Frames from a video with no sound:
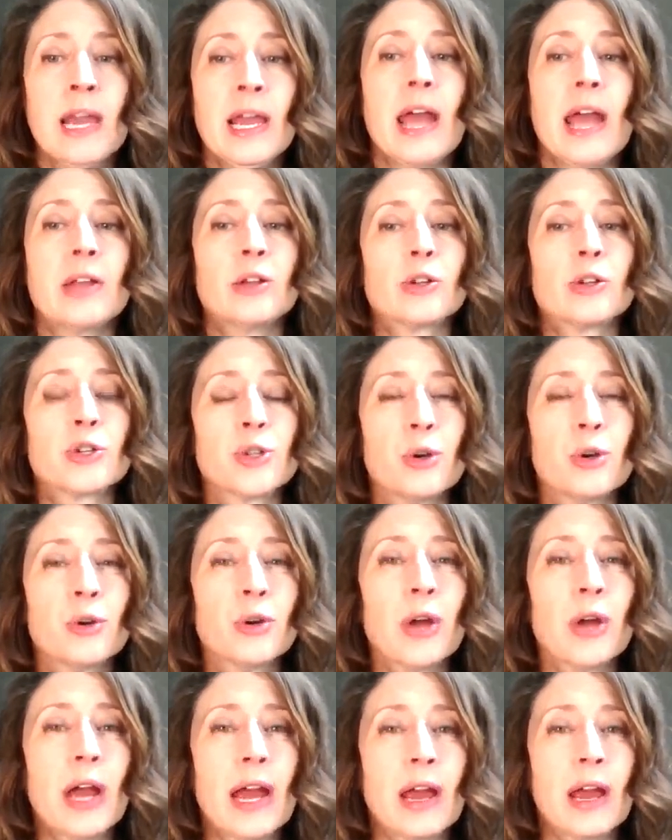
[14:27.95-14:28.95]
and your
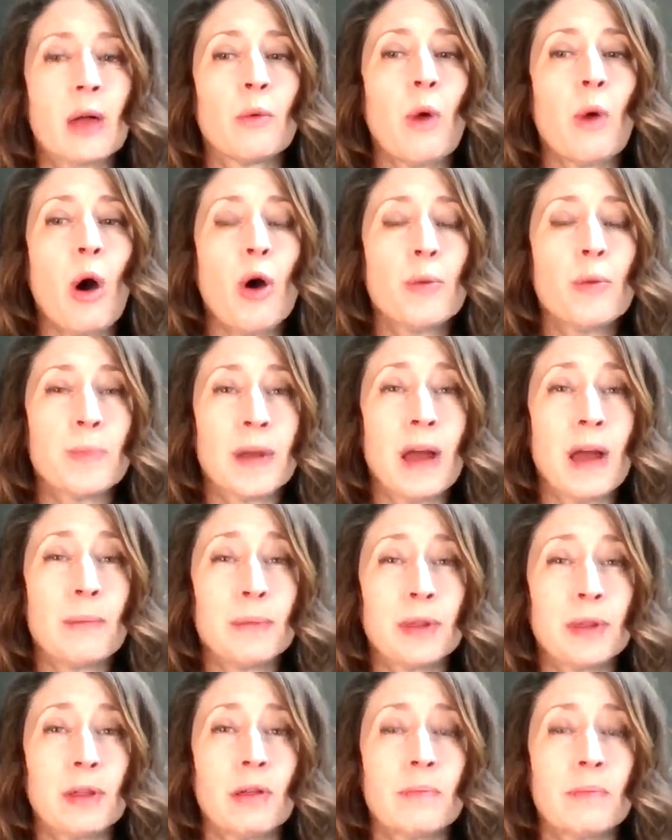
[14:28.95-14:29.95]
shoulder angle will open up
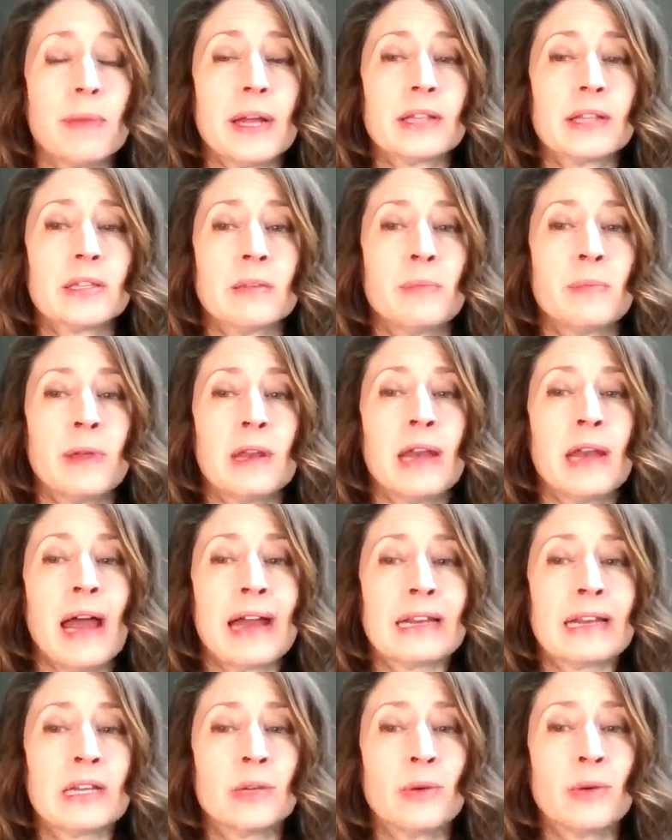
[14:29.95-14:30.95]
a little bit to be
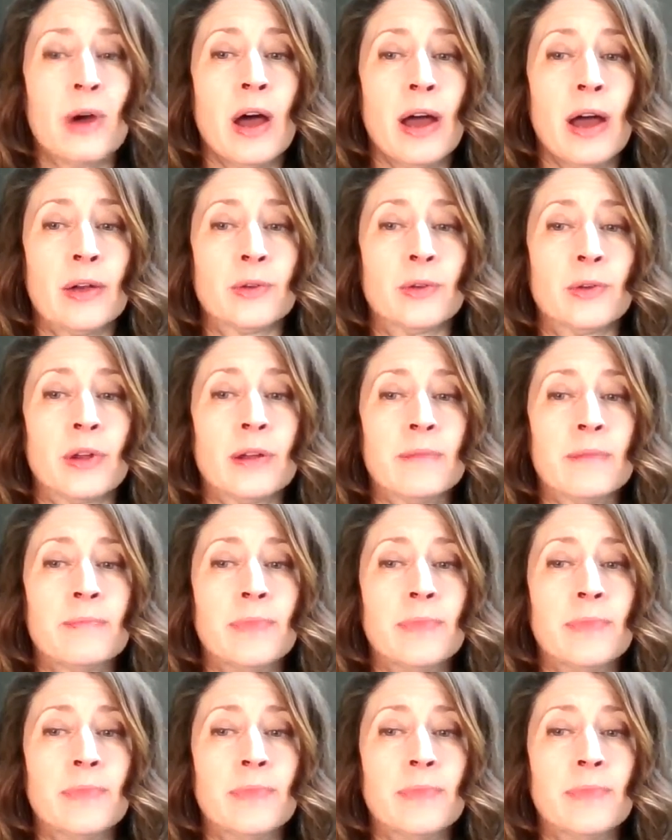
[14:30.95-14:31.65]
90 to 100.